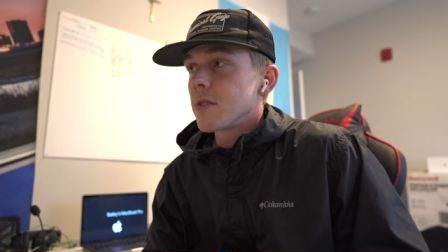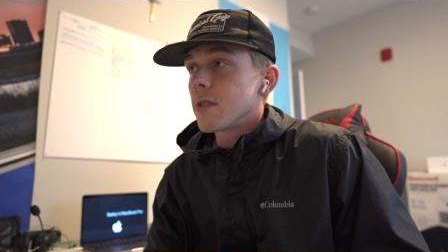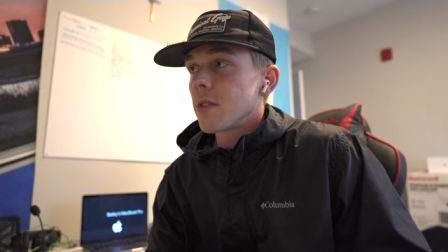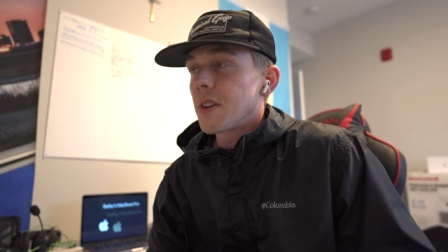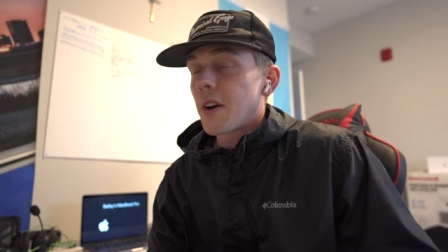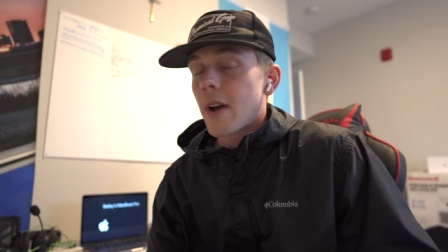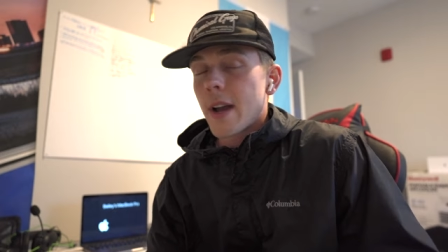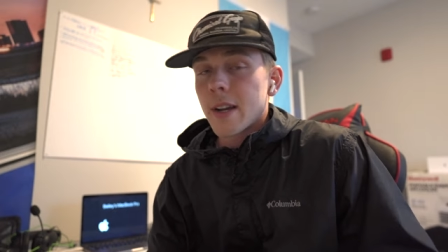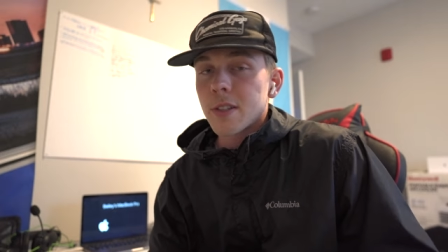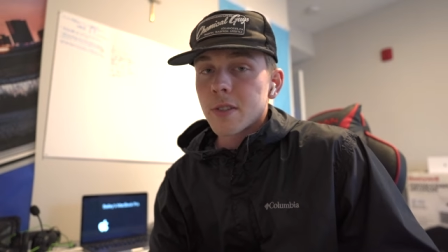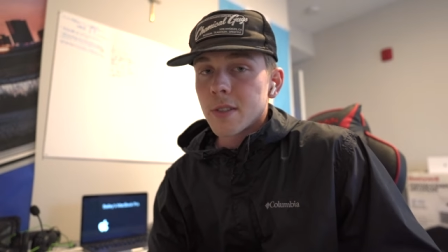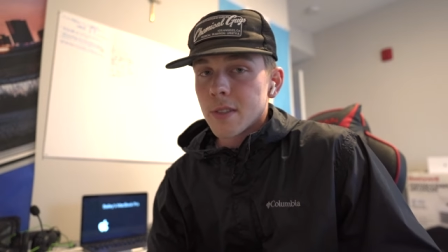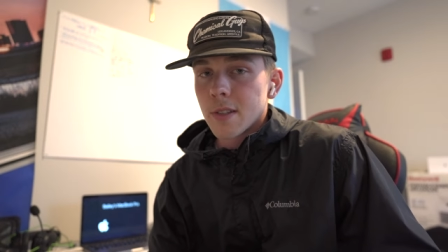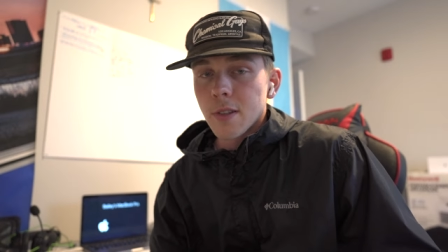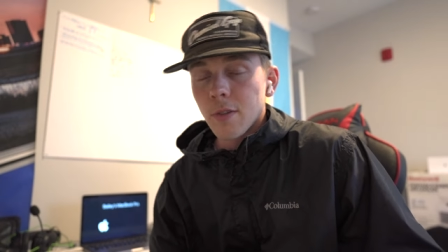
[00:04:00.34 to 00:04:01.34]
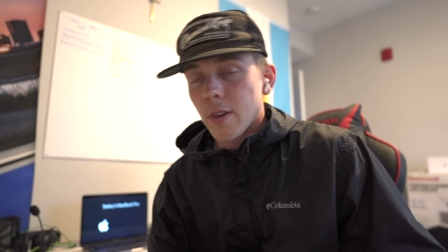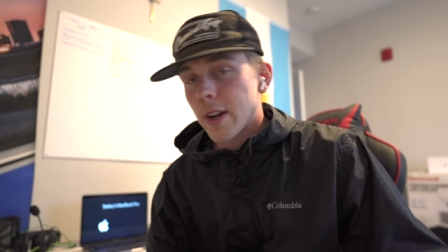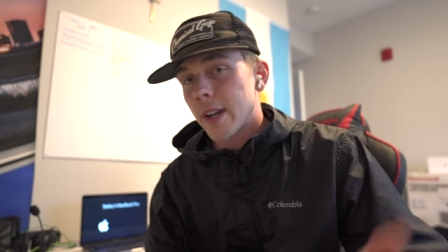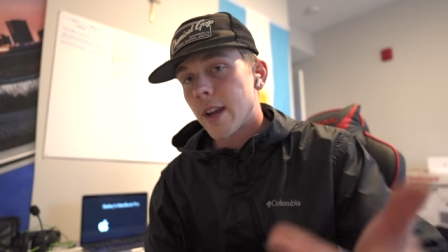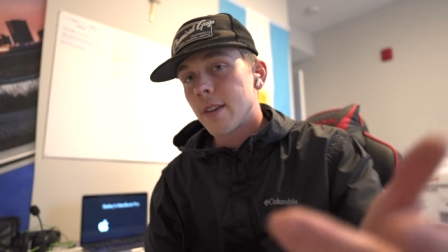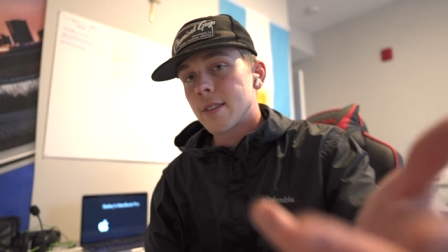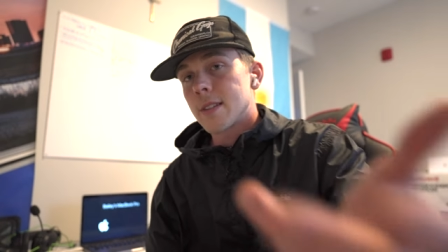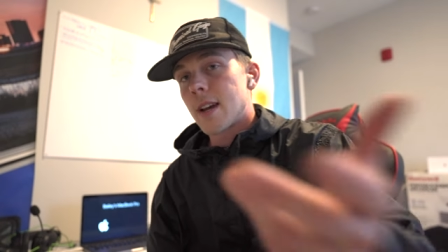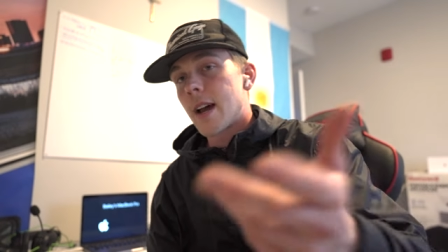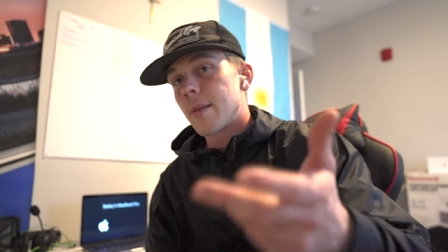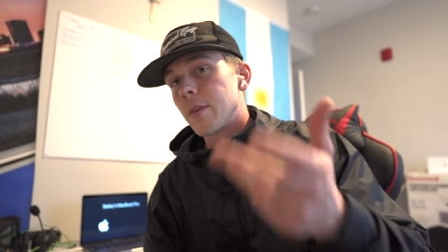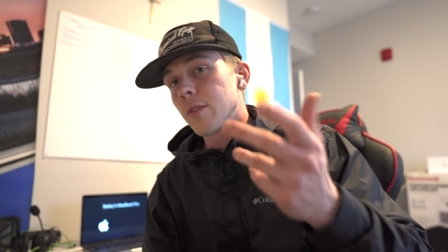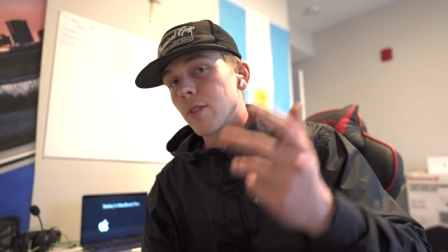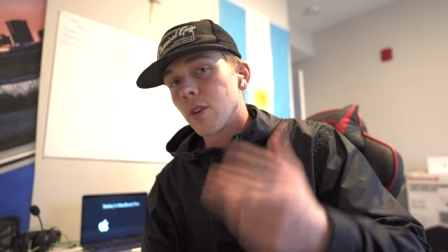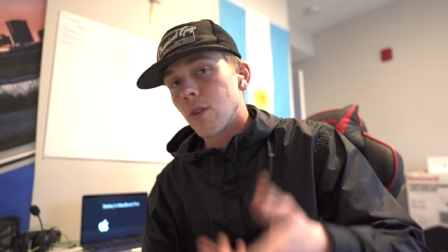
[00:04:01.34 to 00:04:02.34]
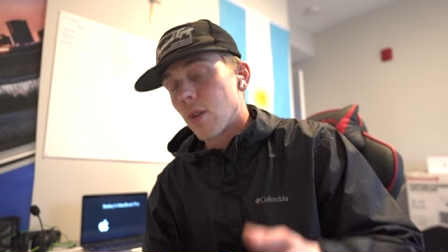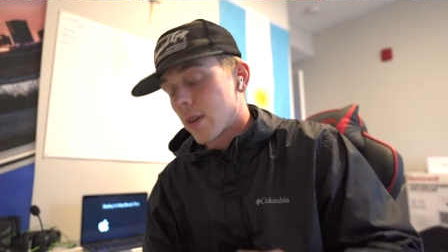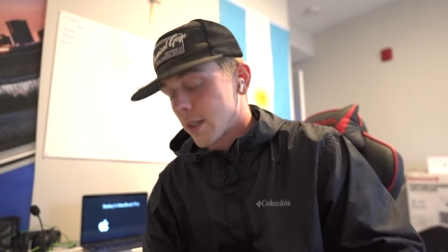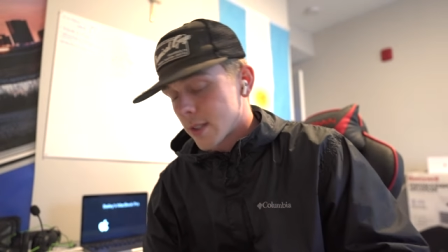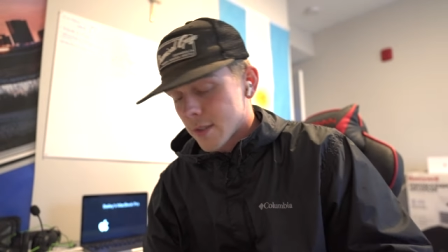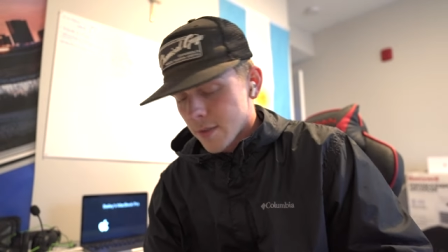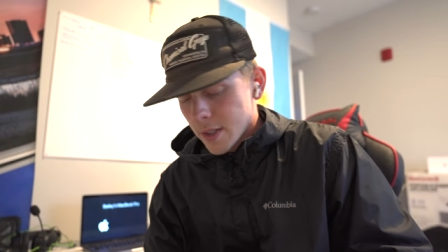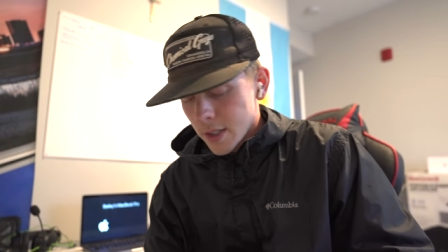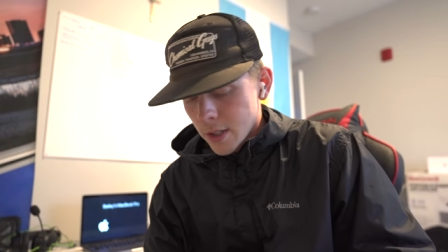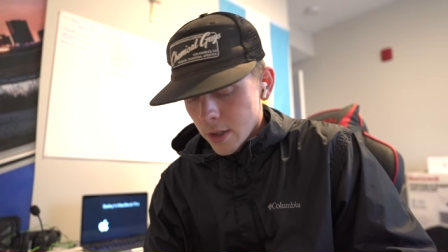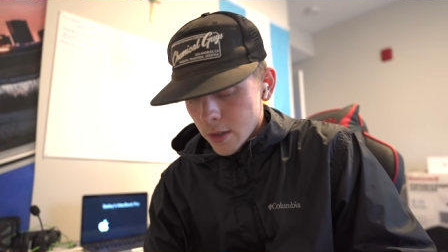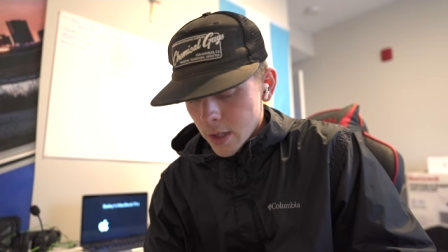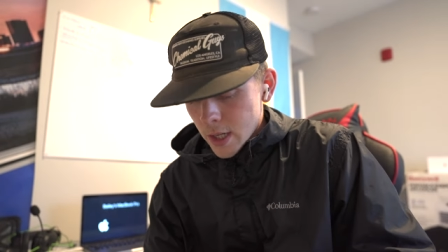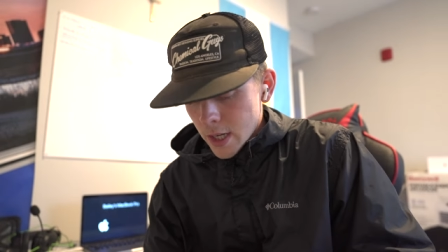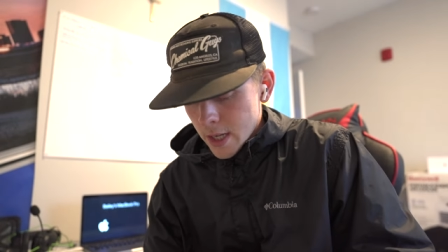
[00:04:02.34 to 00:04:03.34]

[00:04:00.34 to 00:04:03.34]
until y'all actually see the wreck at time of recording this video.